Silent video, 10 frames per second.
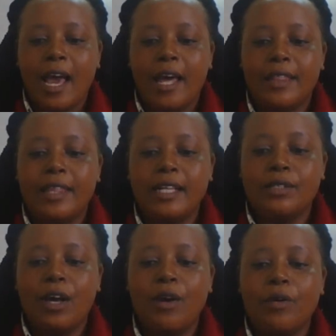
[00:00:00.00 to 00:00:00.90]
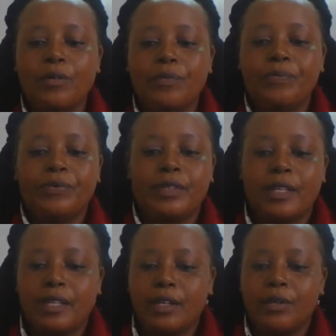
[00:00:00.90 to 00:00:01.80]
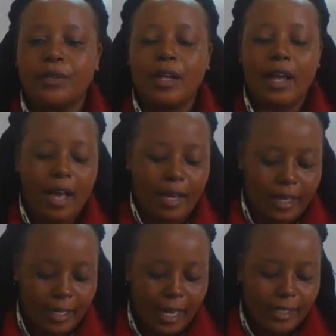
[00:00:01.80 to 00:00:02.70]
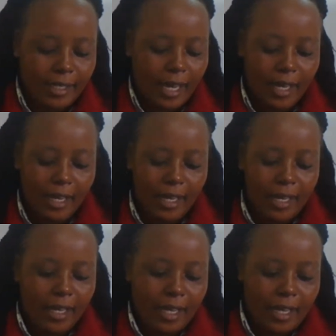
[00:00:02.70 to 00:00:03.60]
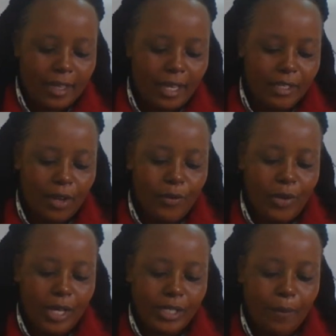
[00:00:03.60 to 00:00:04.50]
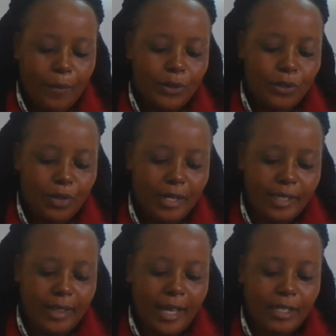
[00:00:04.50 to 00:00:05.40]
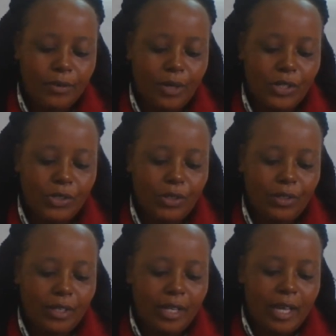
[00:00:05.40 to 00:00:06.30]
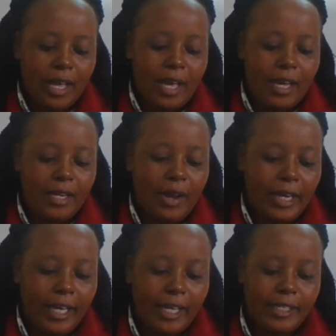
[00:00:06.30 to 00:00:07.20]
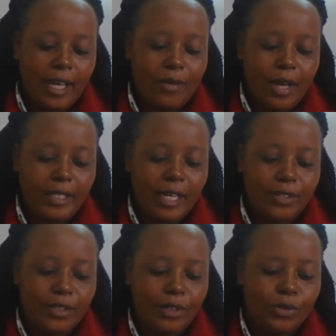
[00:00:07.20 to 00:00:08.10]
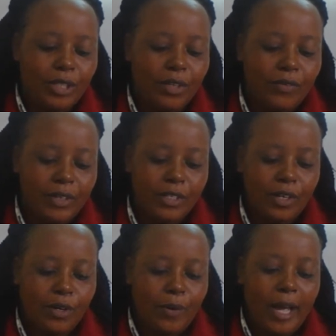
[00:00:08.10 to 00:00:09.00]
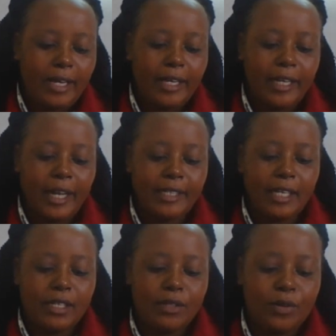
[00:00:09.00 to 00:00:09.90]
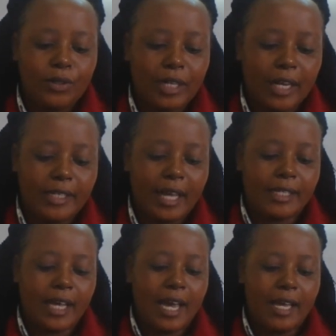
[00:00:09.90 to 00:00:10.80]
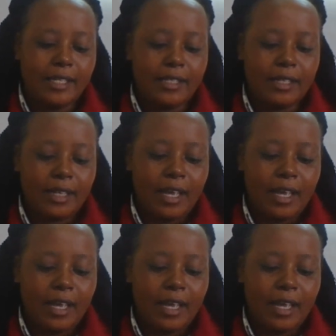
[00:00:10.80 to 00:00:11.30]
And that's how agriculture, that's how we are supposed to answer that question. In our case here, we are just told to give reason why agriculture is looked as a science.